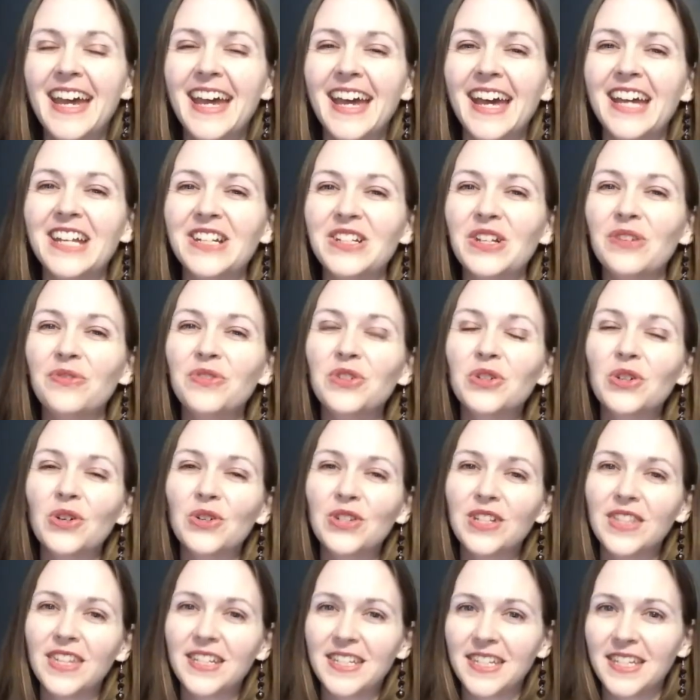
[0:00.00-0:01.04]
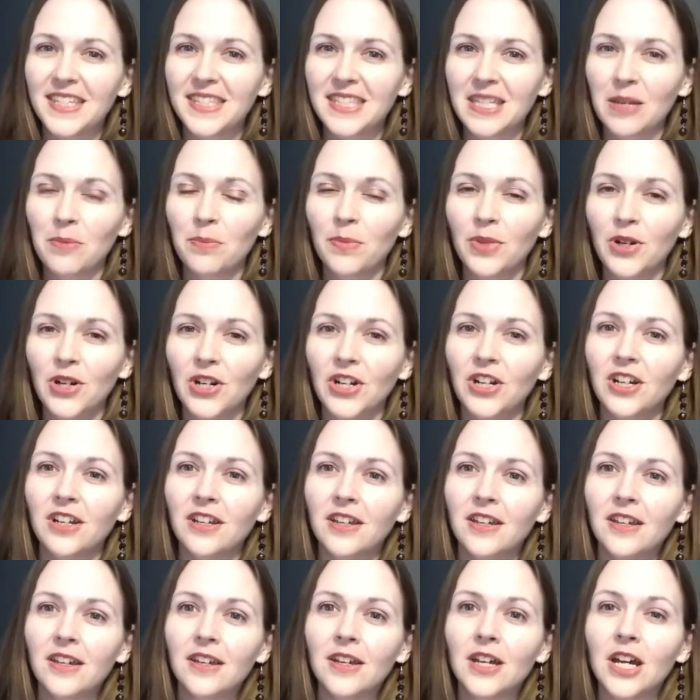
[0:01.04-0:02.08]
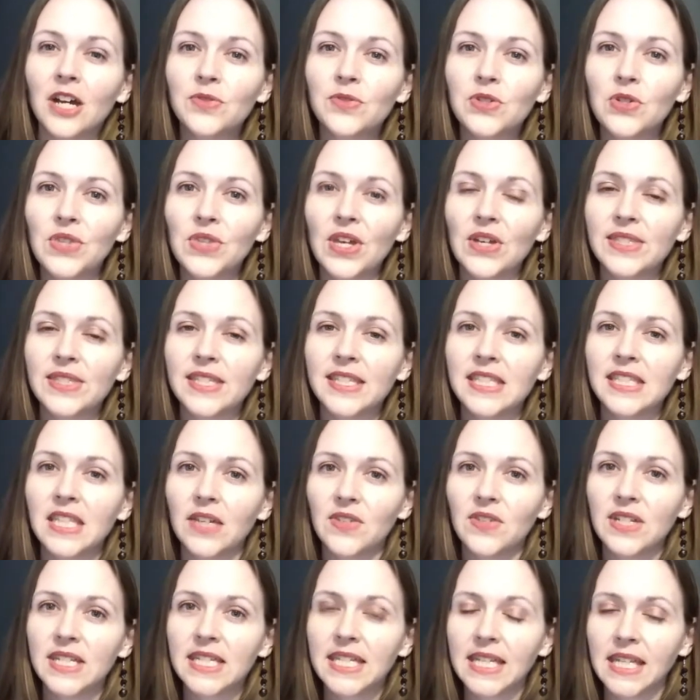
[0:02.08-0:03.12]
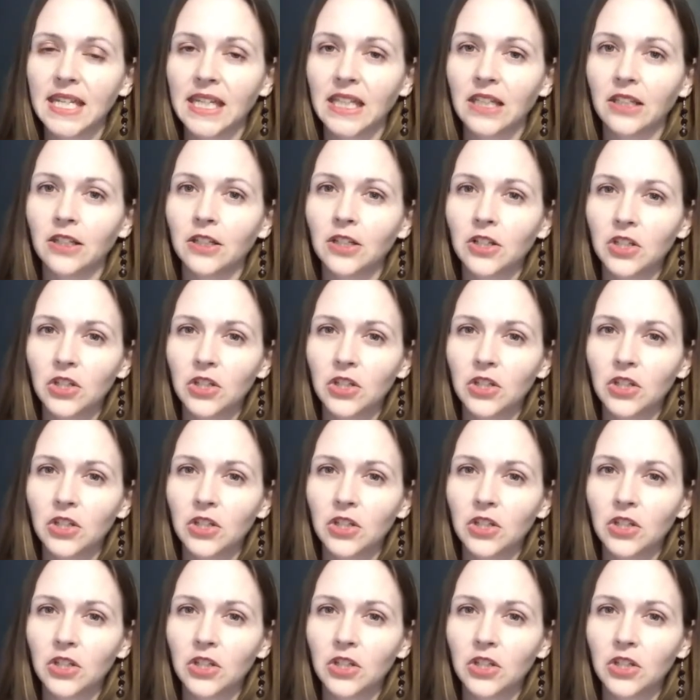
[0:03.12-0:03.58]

And if you go to the December of 2017,